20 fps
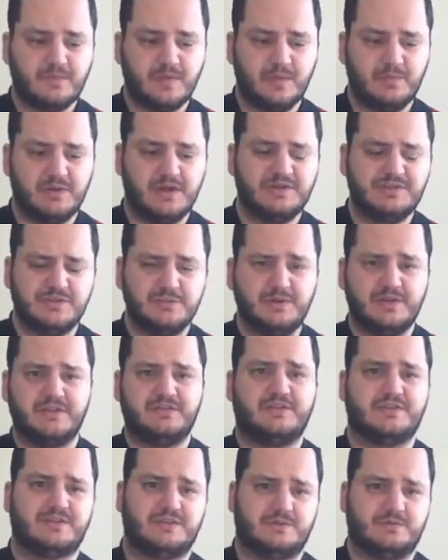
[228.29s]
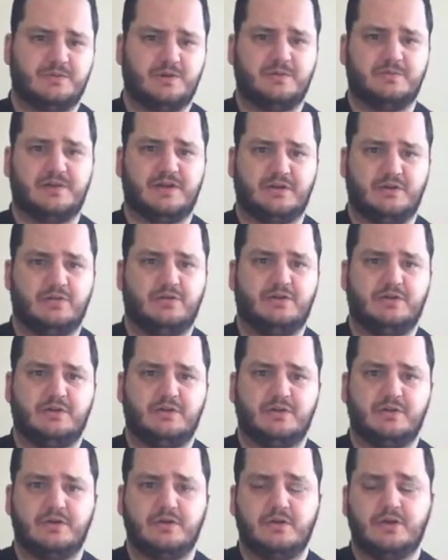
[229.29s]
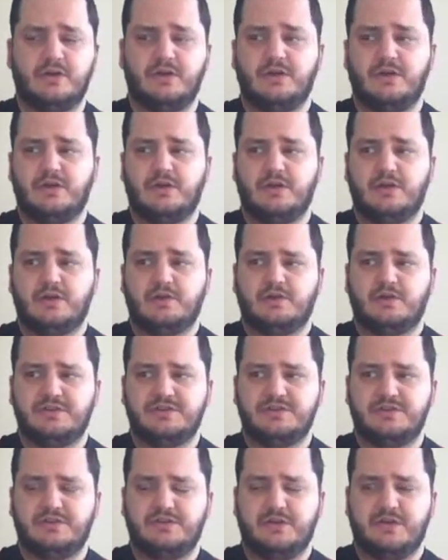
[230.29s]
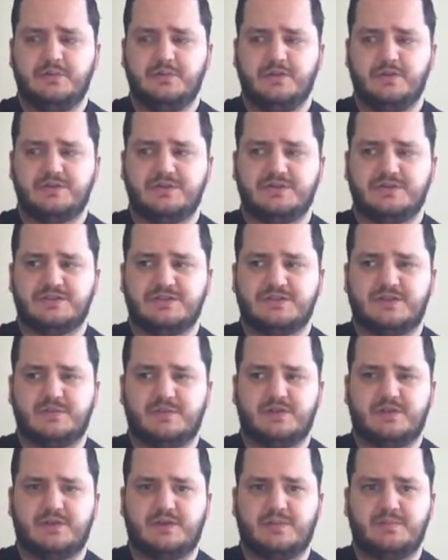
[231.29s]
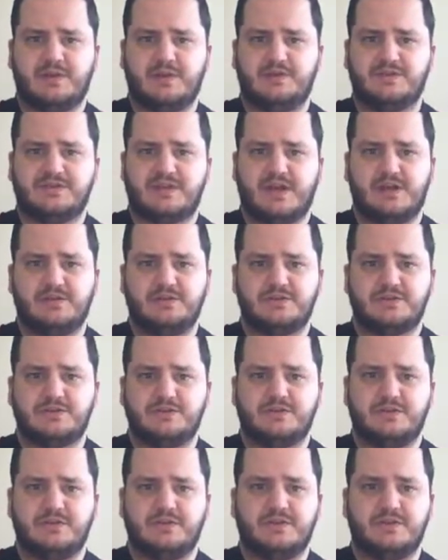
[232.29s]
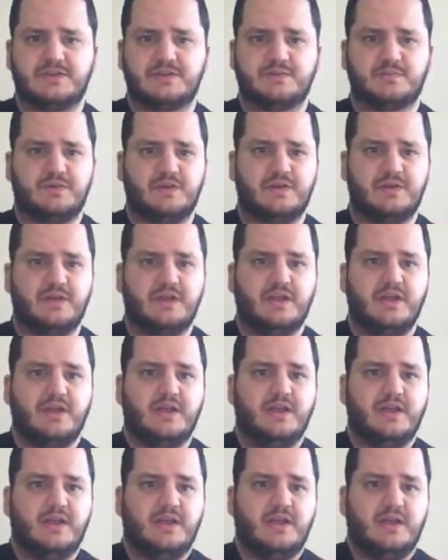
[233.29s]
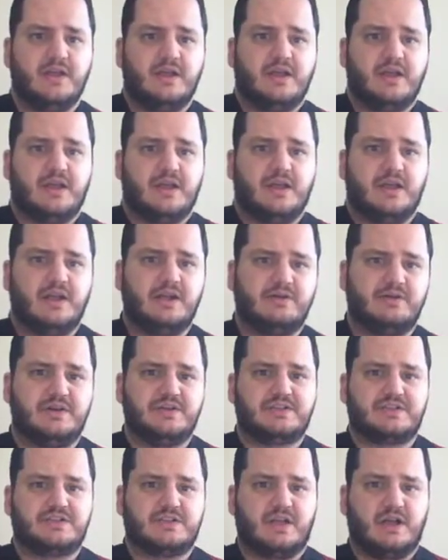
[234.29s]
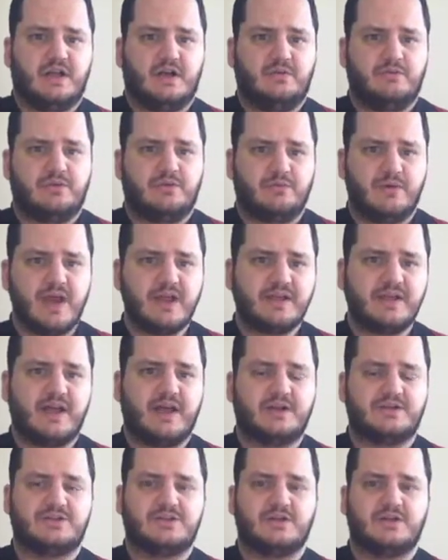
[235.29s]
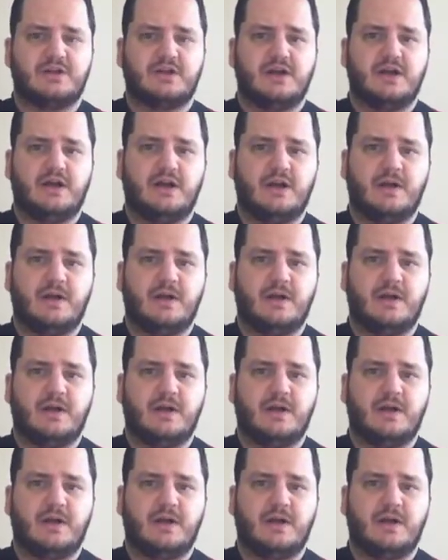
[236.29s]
But I do believe this is one of my earlier Criterion purchases. I'm not entirely sure on this, but anyways, with Ratcatcher,